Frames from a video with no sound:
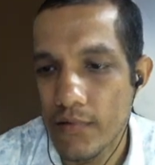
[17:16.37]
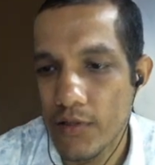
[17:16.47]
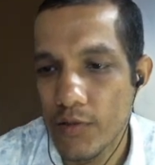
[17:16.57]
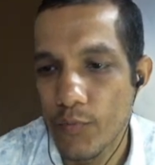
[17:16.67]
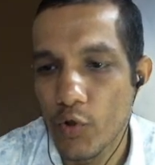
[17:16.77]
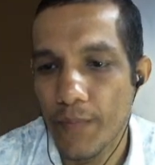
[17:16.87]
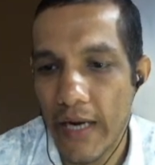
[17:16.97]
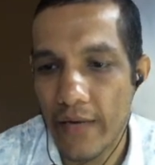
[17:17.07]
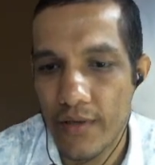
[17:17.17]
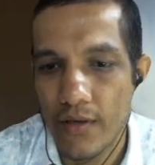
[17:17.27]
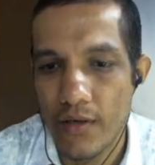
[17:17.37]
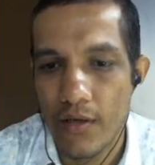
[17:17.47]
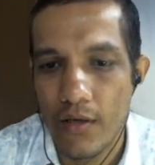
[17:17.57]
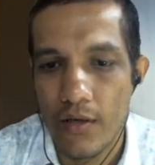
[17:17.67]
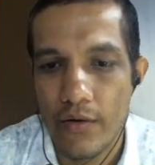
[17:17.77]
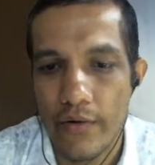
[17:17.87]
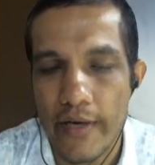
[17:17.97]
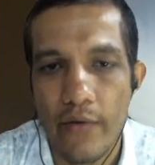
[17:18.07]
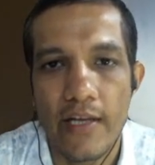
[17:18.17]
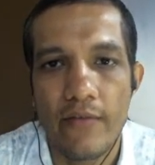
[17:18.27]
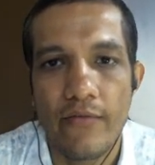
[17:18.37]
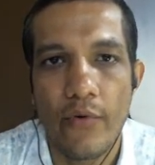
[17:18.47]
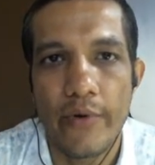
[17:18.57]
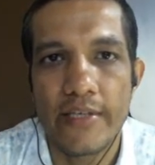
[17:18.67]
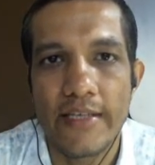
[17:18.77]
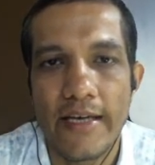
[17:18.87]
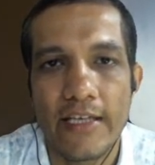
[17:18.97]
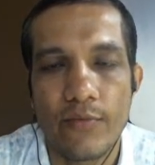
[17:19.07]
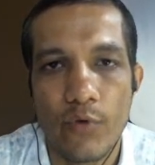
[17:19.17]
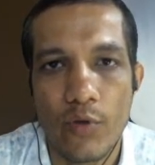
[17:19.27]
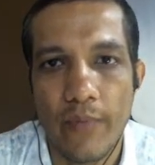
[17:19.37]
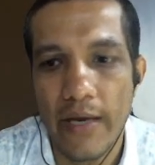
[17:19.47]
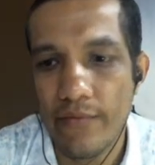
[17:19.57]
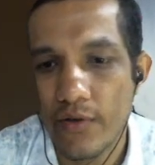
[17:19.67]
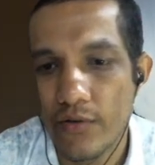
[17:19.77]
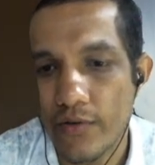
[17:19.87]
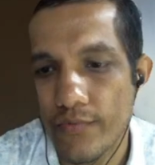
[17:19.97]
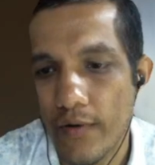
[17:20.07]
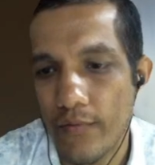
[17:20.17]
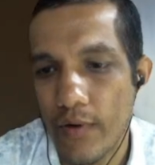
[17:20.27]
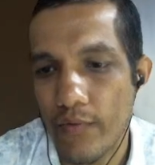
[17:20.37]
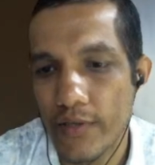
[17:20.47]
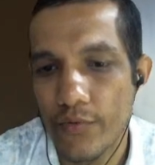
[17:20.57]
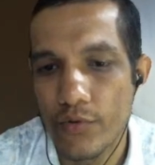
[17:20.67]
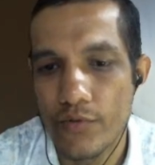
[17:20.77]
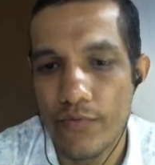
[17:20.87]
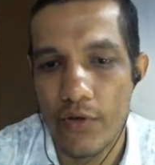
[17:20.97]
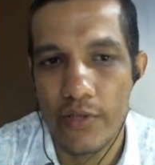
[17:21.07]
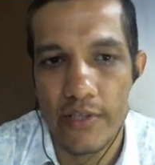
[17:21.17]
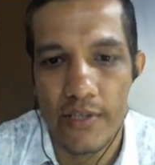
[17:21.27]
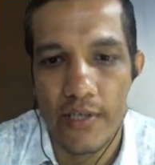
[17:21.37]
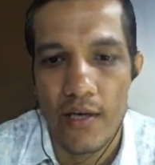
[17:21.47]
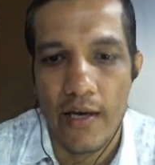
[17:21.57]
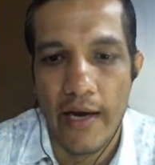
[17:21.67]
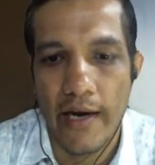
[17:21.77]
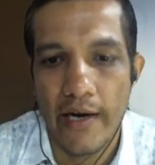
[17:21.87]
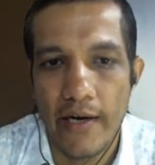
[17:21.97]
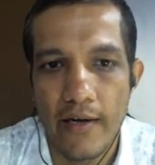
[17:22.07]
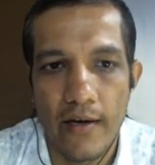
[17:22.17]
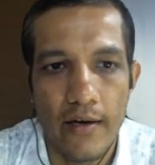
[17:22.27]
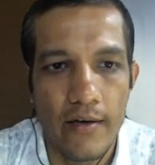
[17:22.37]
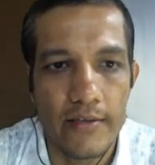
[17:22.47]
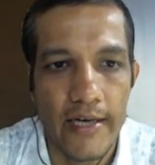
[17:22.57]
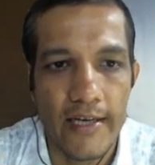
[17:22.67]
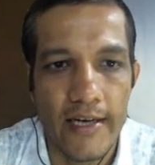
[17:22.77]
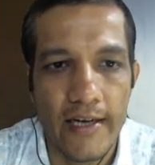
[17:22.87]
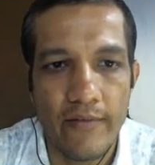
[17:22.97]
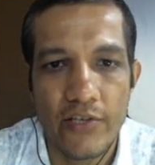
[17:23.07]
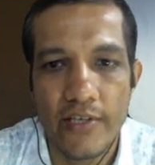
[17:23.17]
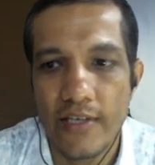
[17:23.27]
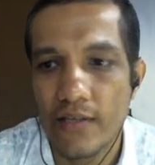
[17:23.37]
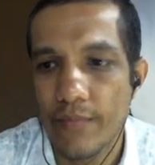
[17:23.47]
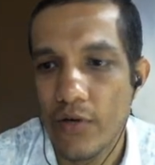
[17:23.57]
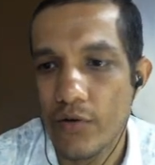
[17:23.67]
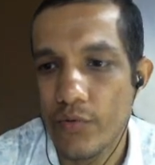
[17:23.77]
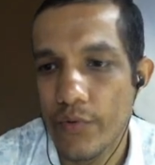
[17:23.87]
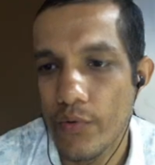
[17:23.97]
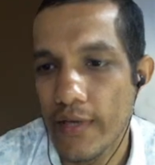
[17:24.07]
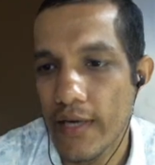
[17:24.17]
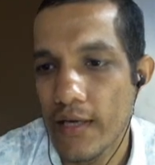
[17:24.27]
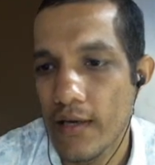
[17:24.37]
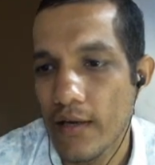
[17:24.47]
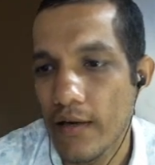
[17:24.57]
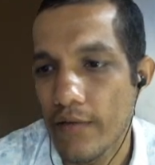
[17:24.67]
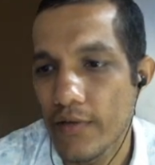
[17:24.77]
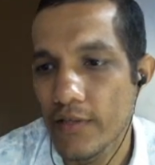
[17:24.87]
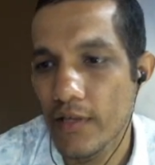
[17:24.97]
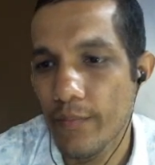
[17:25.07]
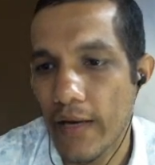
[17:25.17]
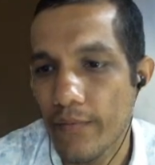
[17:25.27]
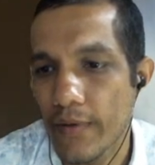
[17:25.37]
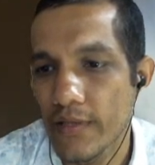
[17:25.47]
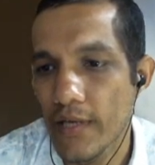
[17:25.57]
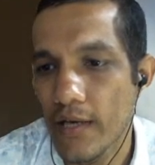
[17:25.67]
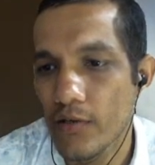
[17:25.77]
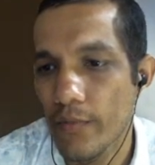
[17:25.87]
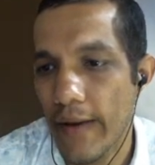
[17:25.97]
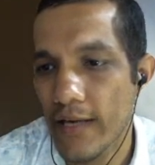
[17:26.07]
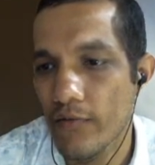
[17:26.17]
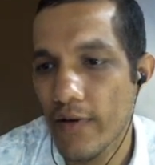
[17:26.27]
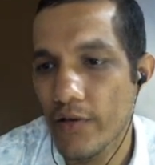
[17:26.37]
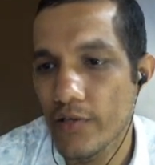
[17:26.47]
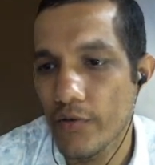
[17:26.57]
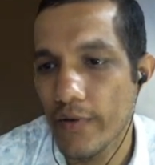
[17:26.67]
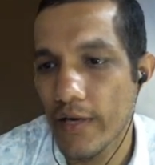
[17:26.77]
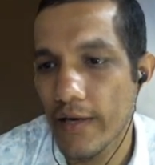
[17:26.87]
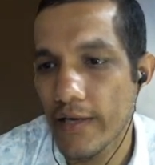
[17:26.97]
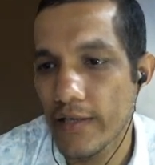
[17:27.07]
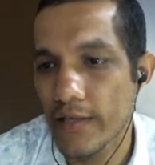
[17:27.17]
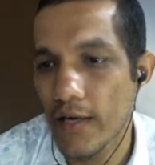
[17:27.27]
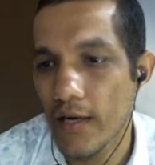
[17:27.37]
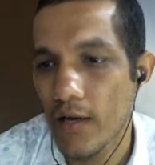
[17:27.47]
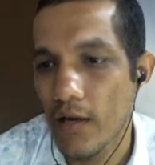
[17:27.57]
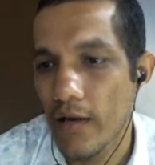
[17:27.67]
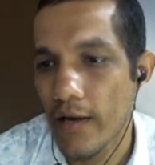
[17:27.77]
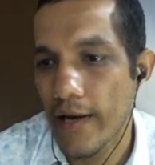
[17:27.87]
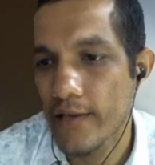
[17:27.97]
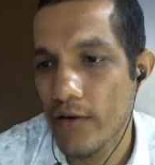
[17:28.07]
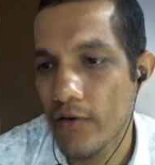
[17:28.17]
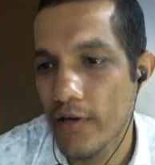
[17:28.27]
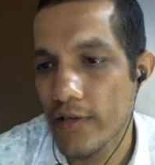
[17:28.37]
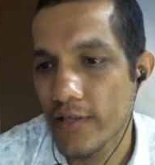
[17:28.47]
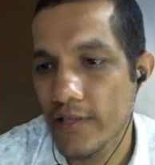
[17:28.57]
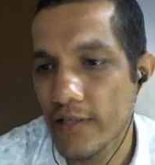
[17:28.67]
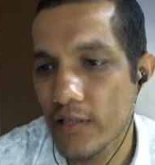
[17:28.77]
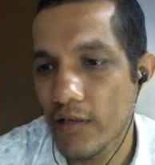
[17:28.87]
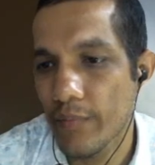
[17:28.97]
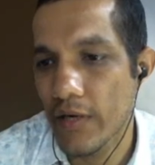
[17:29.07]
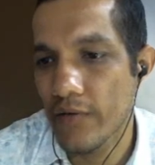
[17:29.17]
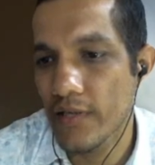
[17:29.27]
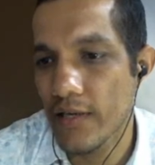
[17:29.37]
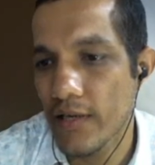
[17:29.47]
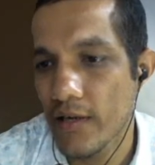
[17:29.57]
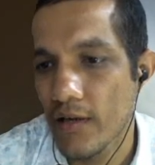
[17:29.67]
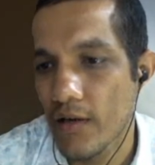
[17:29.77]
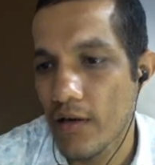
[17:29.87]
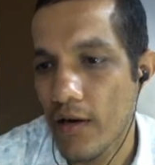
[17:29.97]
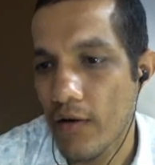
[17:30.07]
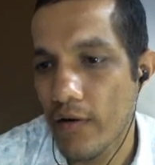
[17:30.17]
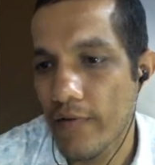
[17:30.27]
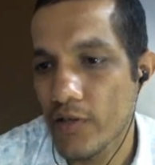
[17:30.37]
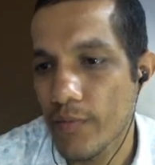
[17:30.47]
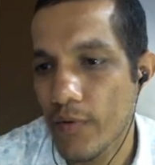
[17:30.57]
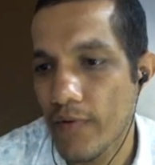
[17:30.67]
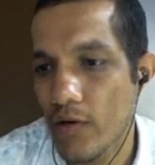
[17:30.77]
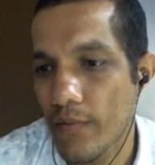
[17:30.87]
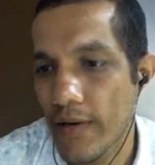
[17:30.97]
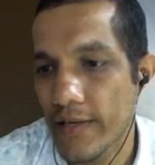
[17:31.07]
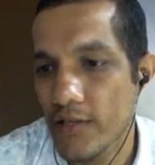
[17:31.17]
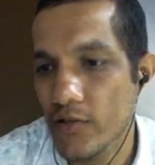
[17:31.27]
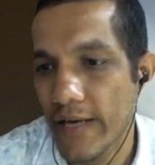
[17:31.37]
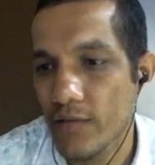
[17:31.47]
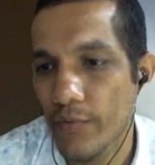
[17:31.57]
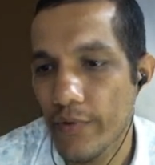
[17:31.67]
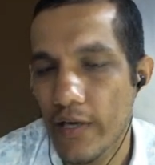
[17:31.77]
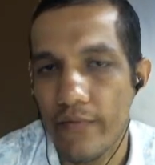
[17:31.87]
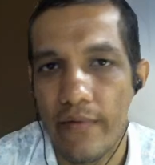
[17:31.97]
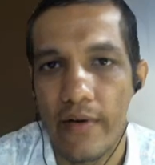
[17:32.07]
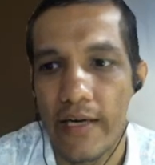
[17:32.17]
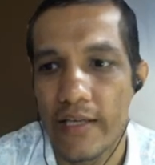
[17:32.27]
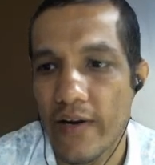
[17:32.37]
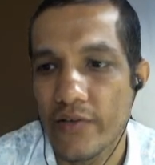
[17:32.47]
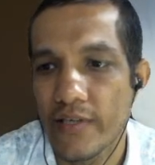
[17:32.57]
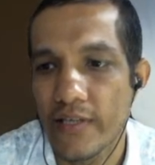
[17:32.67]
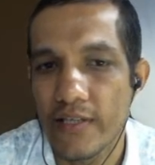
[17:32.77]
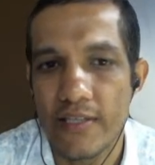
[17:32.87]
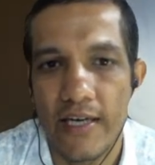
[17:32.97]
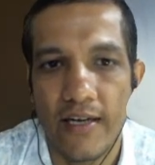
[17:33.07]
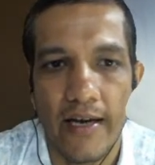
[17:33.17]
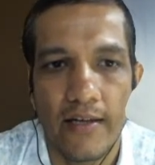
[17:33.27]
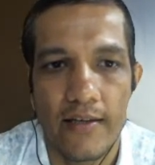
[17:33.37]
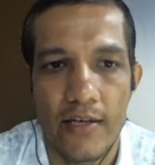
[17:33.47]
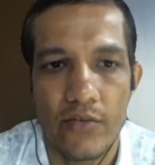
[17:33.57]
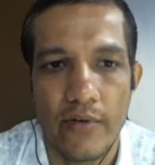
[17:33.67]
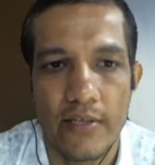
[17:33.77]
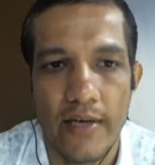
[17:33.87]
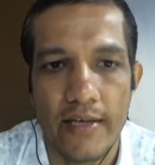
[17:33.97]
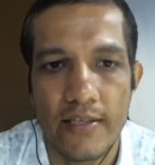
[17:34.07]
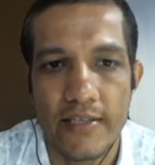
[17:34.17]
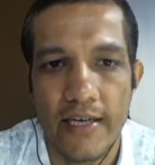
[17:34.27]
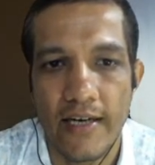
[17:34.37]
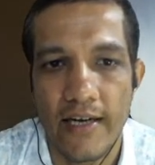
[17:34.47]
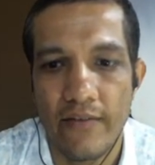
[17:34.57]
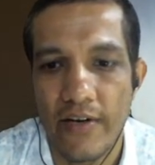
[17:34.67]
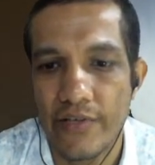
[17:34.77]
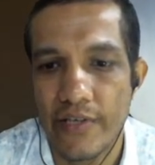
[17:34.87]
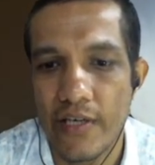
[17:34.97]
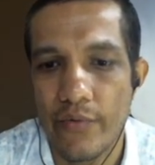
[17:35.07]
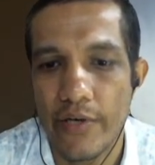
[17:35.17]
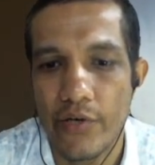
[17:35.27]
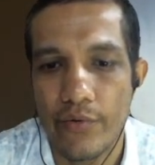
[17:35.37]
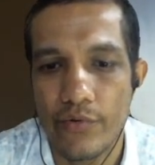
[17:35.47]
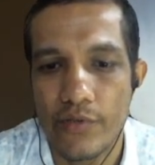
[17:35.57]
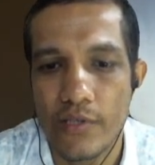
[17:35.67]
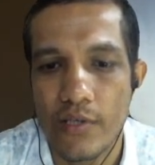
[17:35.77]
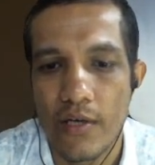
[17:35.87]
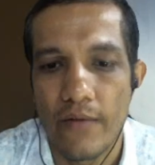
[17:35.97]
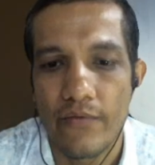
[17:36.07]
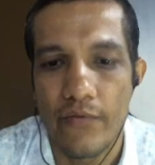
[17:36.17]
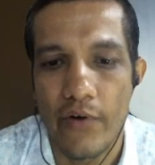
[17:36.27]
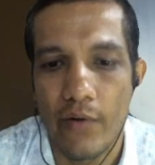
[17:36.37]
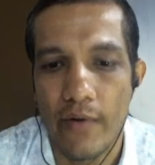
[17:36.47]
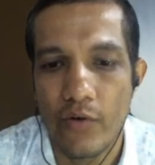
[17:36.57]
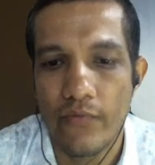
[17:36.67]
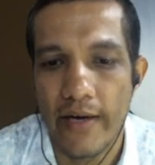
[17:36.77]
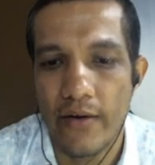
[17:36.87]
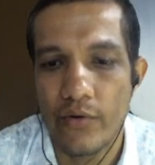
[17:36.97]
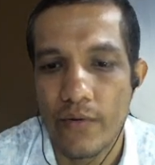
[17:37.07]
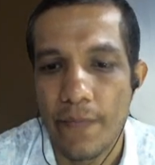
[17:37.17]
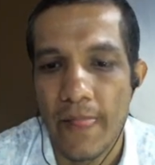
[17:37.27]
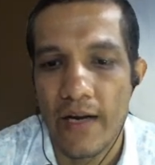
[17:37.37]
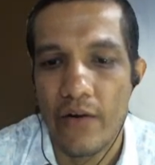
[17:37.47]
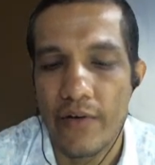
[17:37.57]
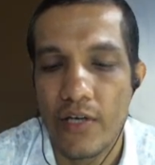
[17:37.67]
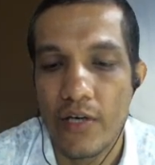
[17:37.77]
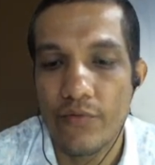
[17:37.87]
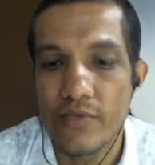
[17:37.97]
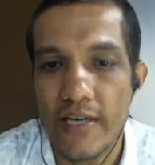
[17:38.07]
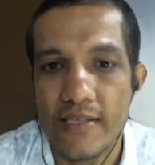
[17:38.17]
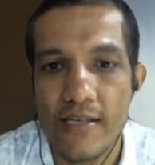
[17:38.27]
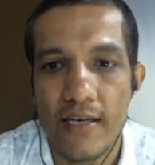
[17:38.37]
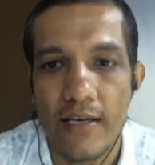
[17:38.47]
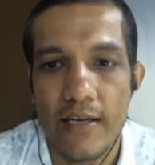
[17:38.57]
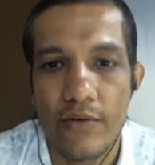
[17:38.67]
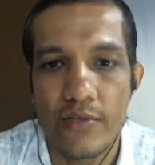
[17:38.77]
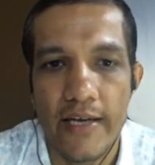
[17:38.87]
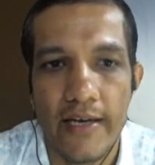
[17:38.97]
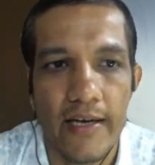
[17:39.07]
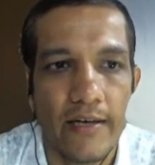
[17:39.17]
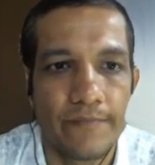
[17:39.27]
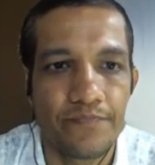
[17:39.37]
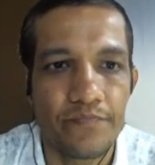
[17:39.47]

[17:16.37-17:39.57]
smooth pipe. Okay, when the flow is there in the smooth pipe, so this formula was used for this. And center line velocity is because we know that if this is the pipe is there, so maximum velocity we can get it here, as I already discussed in the previously. Our velocity profile will be like this, so maximum we can get the velocity to the center line. That's why it is asked to center line velocity. We need to use this formula to find out. Now here U star is there. U star again,